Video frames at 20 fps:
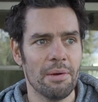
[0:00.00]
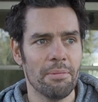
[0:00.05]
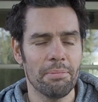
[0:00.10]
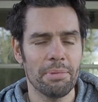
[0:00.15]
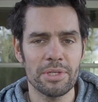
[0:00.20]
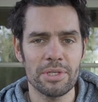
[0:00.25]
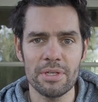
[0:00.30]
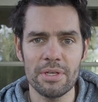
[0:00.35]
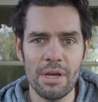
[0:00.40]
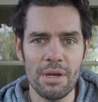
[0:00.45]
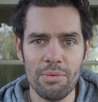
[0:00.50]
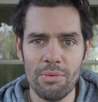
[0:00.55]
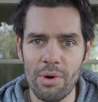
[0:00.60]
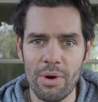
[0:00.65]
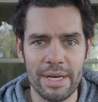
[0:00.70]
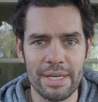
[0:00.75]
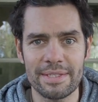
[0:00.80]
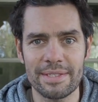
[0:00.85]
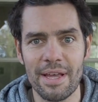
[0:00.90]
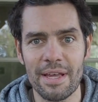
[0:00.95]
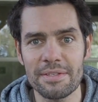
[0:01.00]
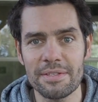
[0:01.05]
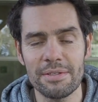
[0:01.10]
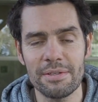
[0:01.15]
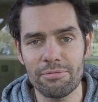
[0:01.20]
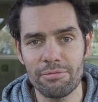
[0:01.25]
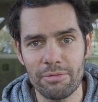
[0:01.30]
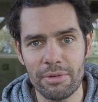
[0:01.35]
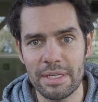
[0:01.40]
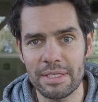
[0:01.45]
But you know what? It
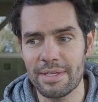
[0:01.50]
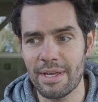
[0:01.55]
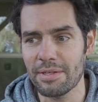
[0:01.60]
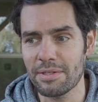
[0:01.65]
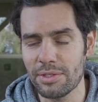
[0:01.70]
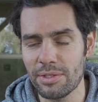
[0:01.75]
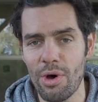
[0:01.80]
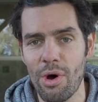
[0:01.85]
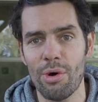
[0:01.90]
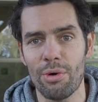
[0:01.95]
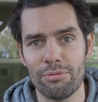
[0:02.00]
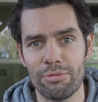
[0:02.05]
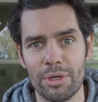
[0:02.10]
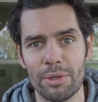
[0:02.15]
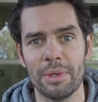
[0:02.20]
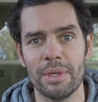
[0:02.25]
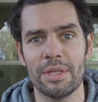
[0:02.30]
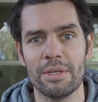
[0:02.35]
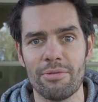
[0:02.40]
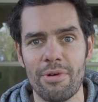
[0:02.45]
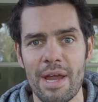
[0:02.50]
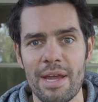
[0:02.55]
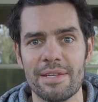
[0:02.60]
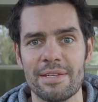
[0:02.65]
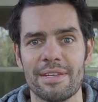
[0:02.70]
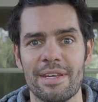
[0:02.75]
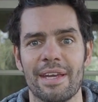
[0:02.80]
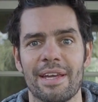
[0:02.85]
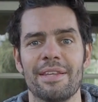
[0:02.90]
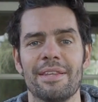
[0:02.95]
does not ruin the racing.